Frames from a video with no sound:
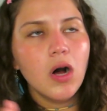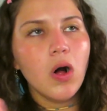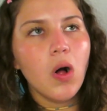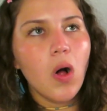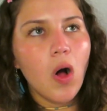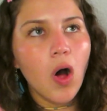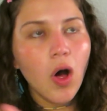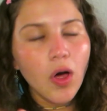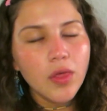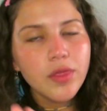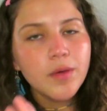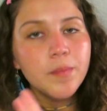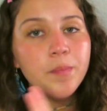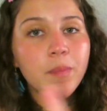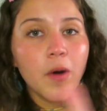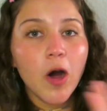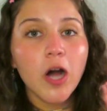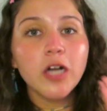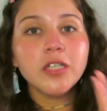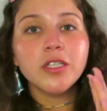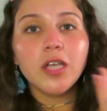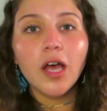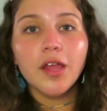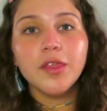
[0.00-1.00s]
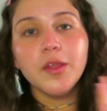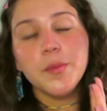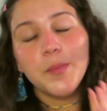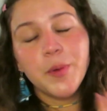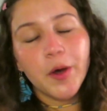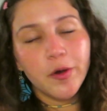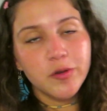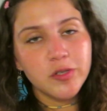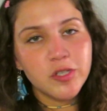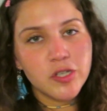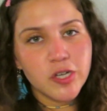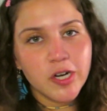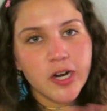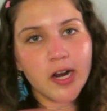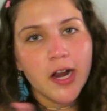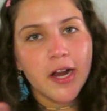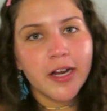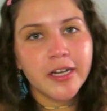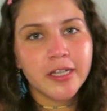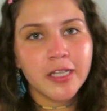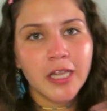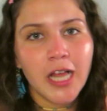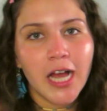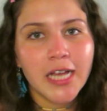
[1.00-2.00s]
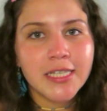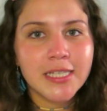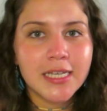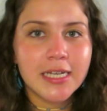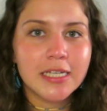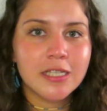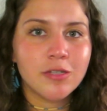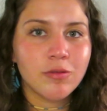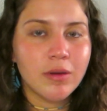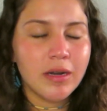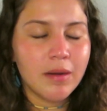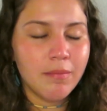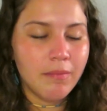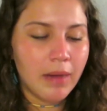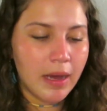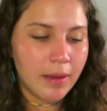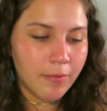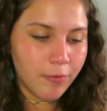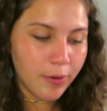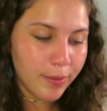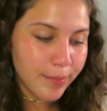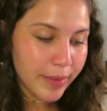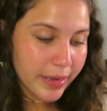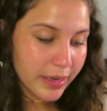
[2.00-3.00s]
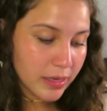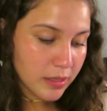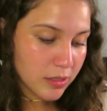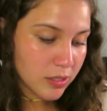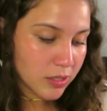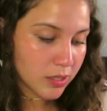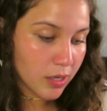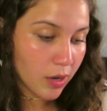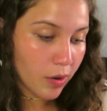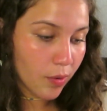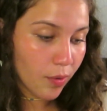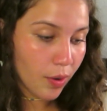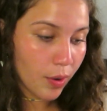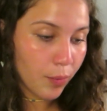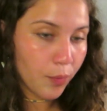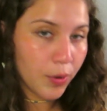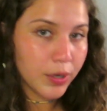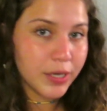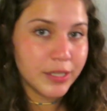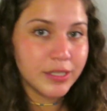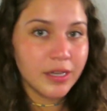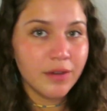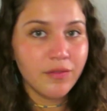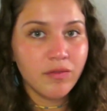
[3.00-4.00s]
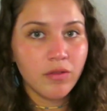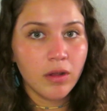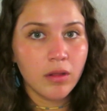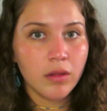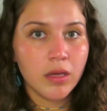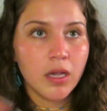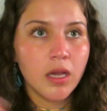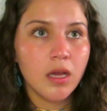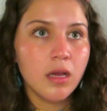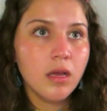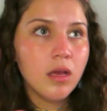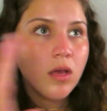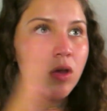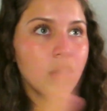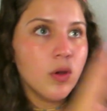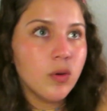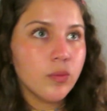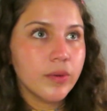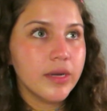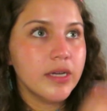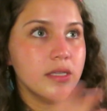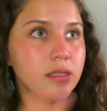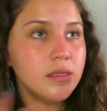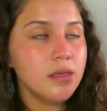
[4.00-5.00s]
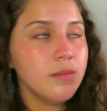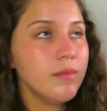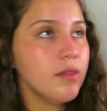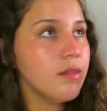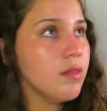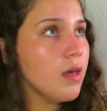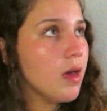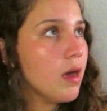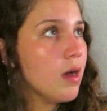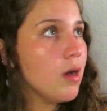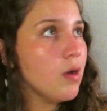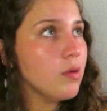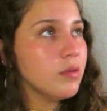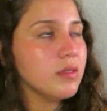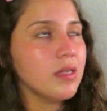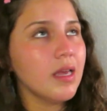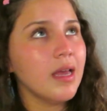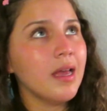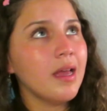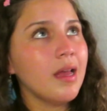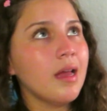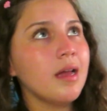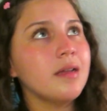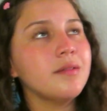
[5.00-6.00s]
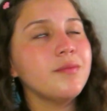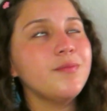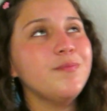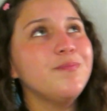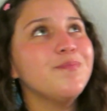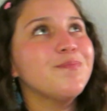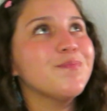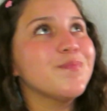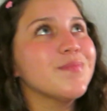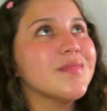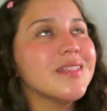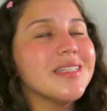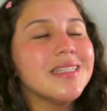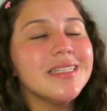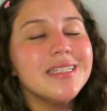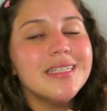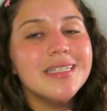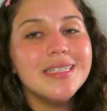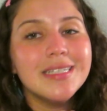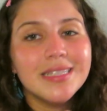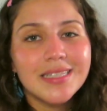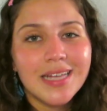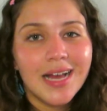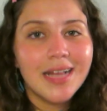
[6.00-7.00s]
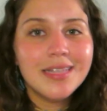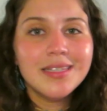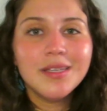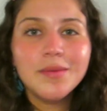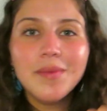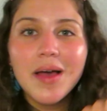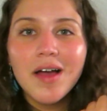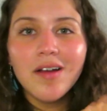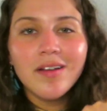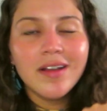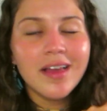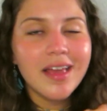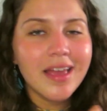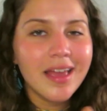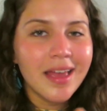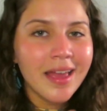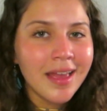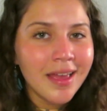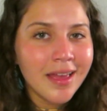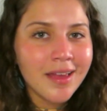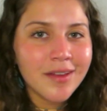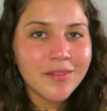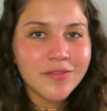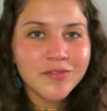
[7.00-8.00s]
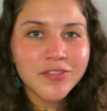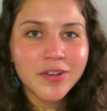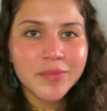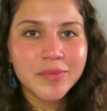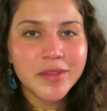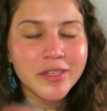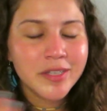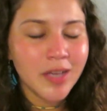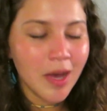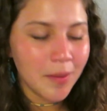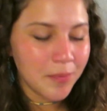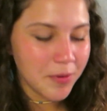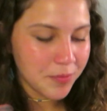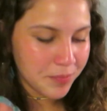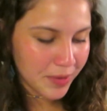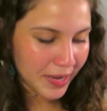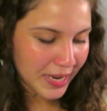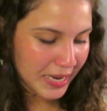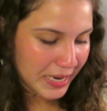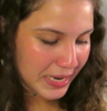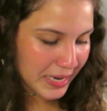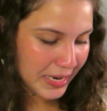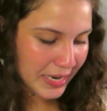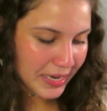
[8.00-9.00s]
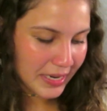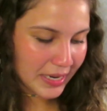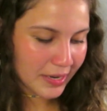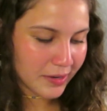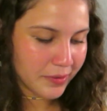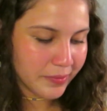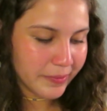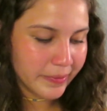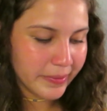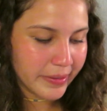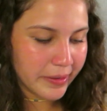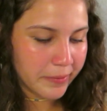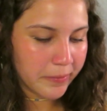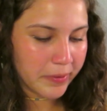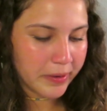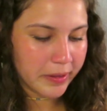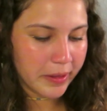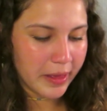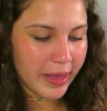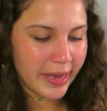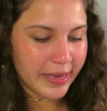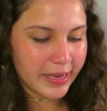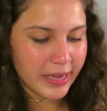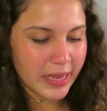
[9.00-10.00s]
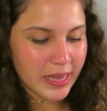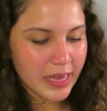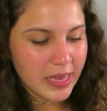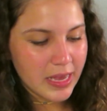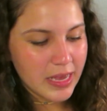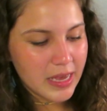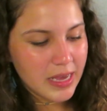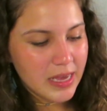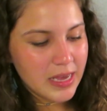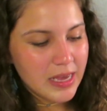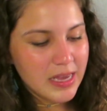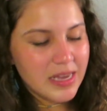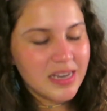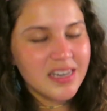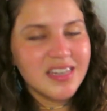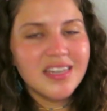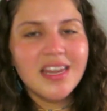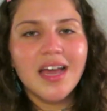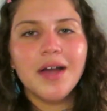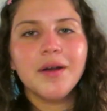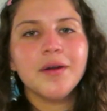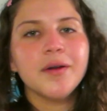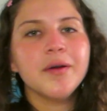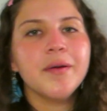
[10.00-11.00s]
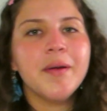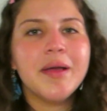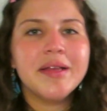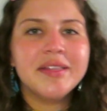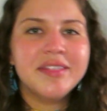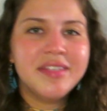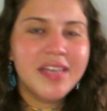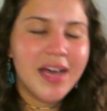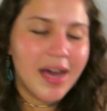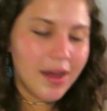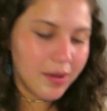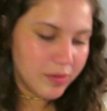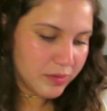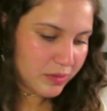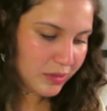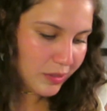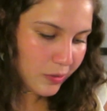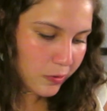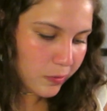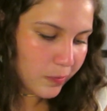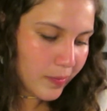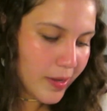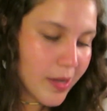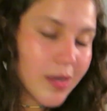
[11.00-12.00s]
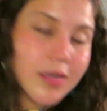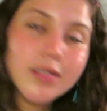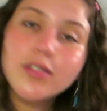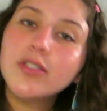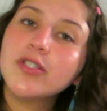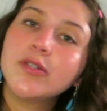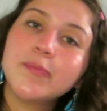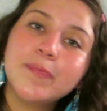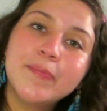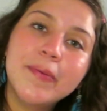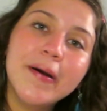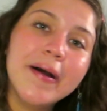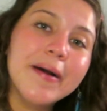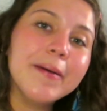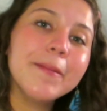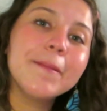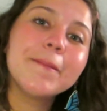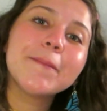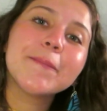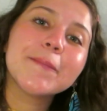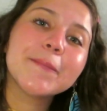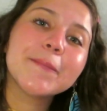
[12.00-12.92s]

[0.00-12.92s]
All the books on the poster are classics written by women, so I want to definitely read some of those. And that's about it from the top of my head. I don't really want to like narrow it down too much, but